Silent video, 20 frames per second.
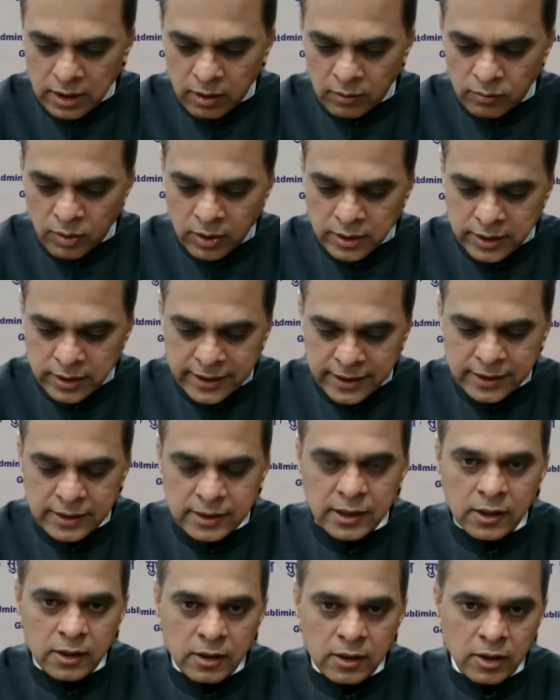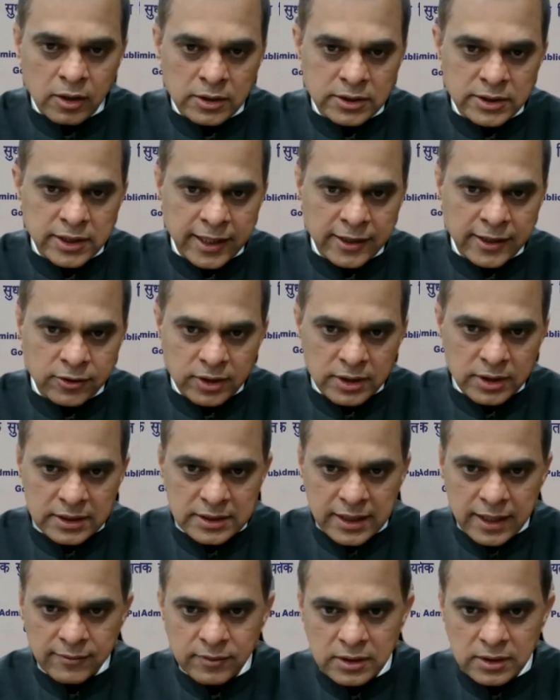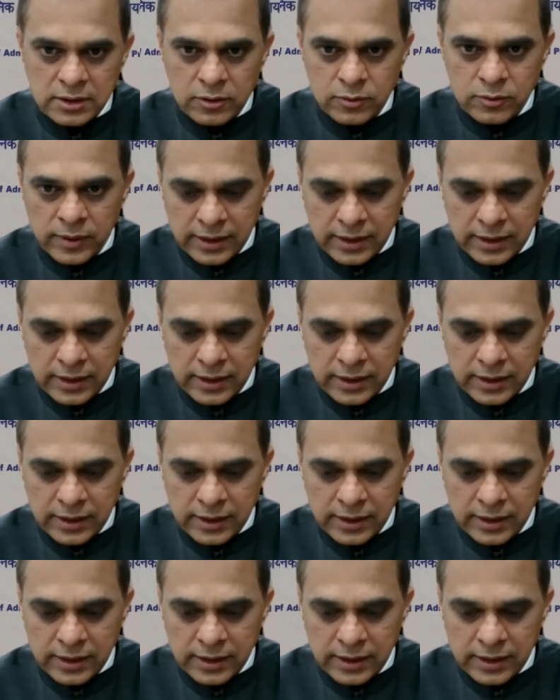awarded on January 7,